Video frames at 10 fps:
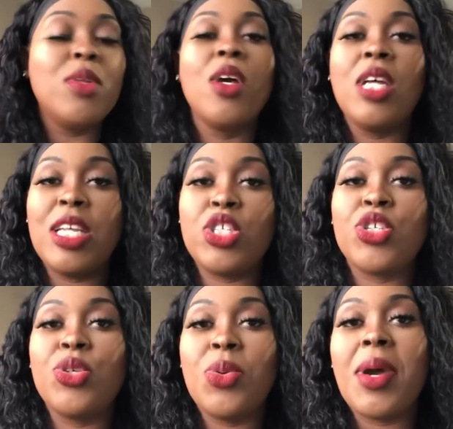
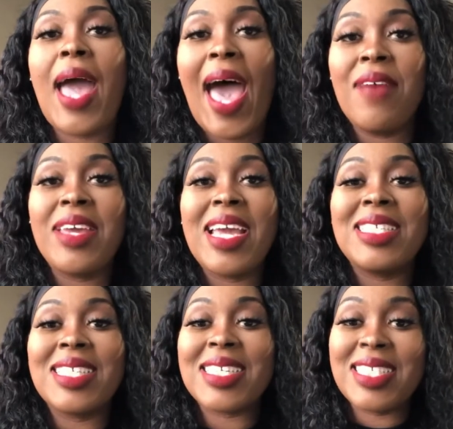into having a
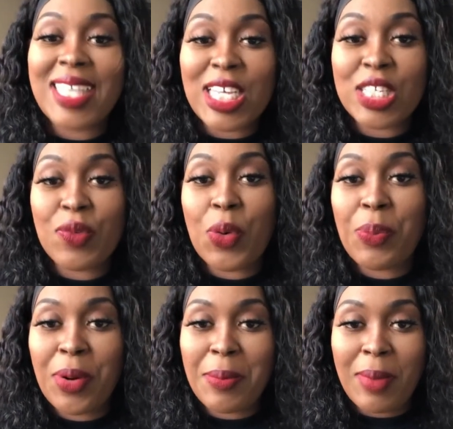successful
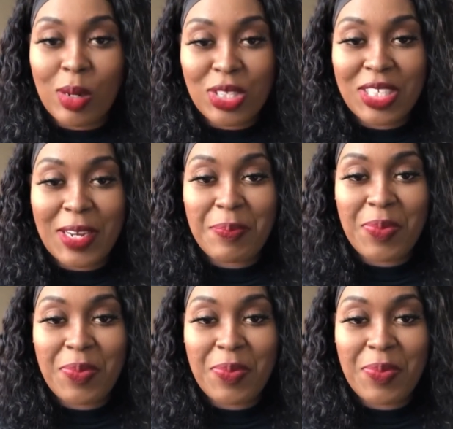promotion.